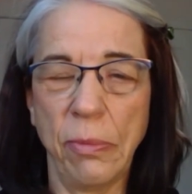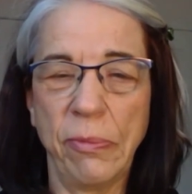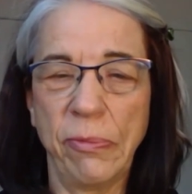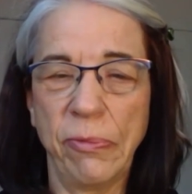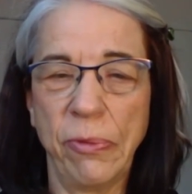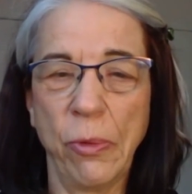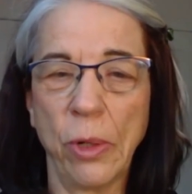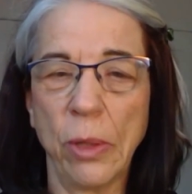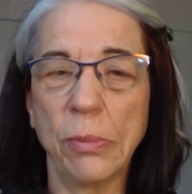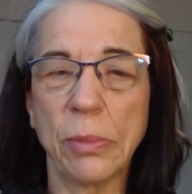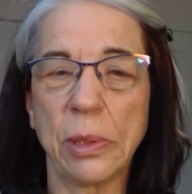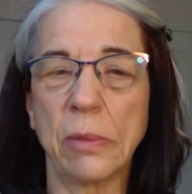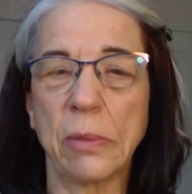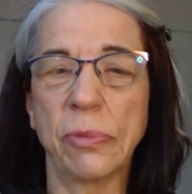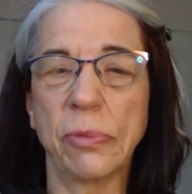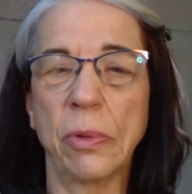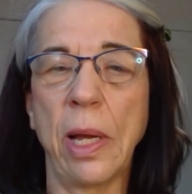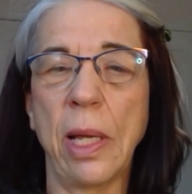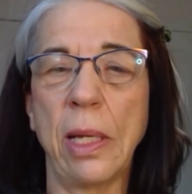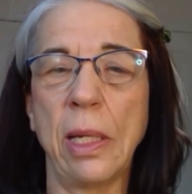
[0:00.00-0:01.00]
forms
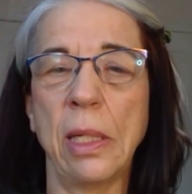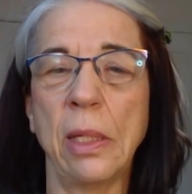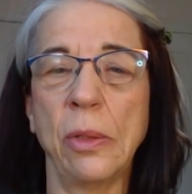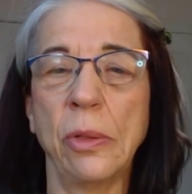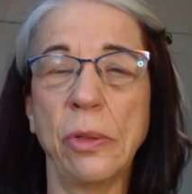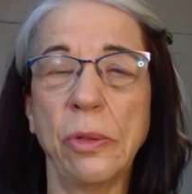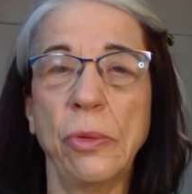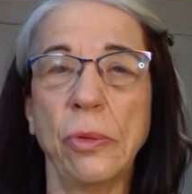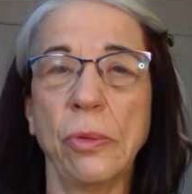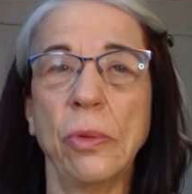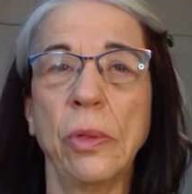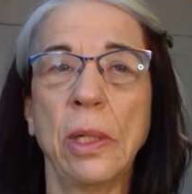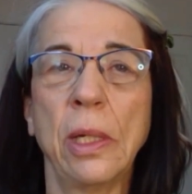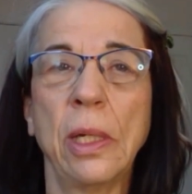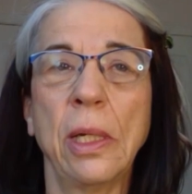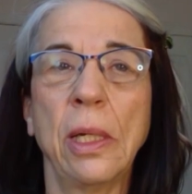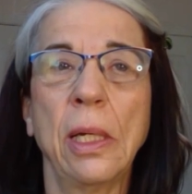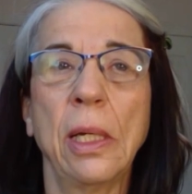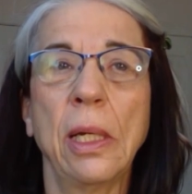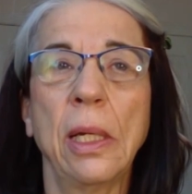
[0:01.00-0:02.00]
of writing do,
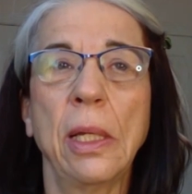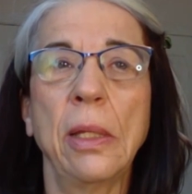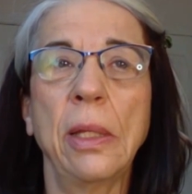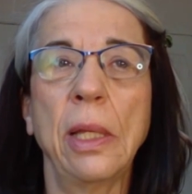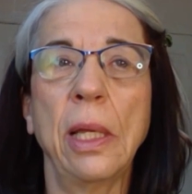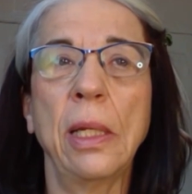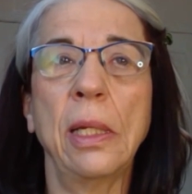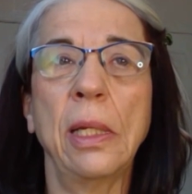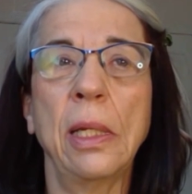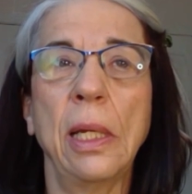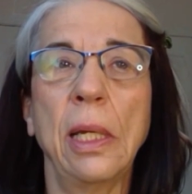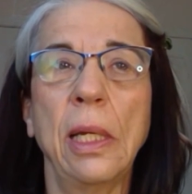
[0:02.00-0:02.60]
then